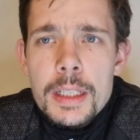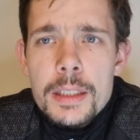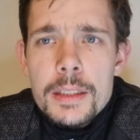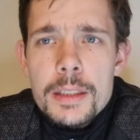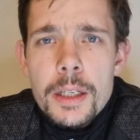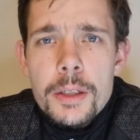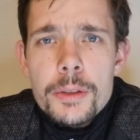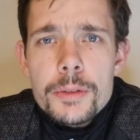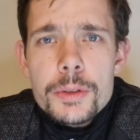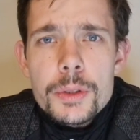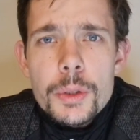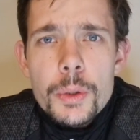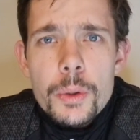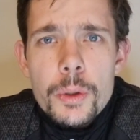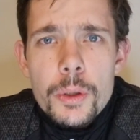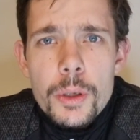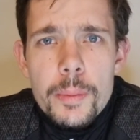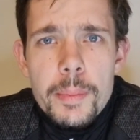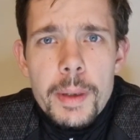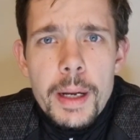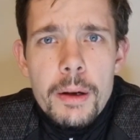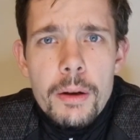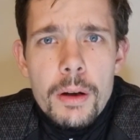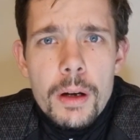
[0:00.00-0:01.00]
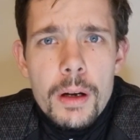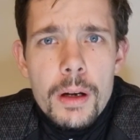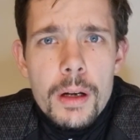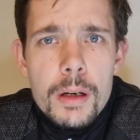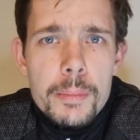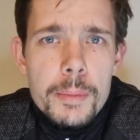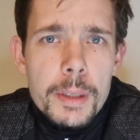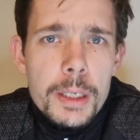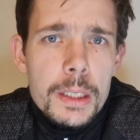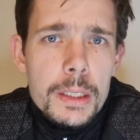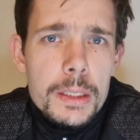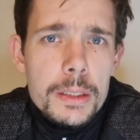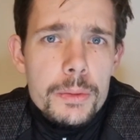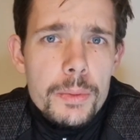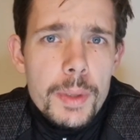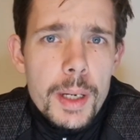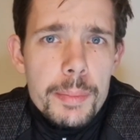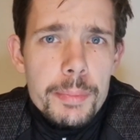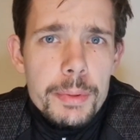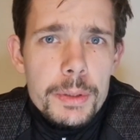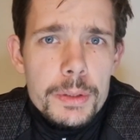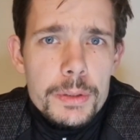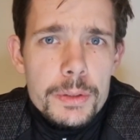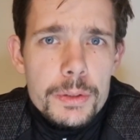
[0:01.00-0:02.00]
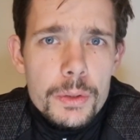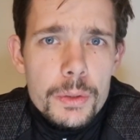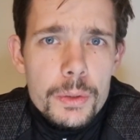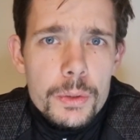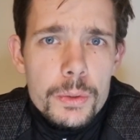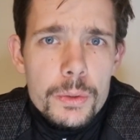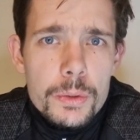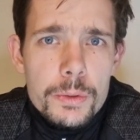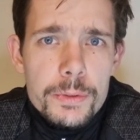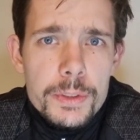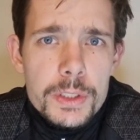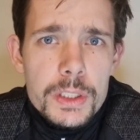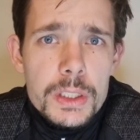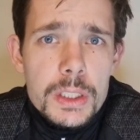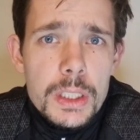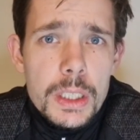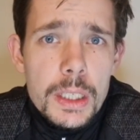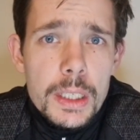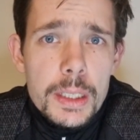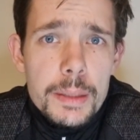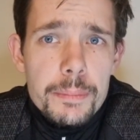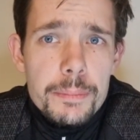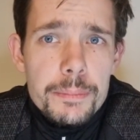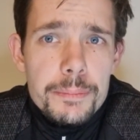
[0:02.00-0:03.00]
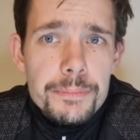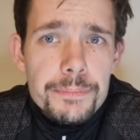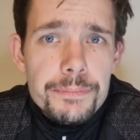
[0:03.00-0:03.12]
Don't talk about armor and weapons all of the time.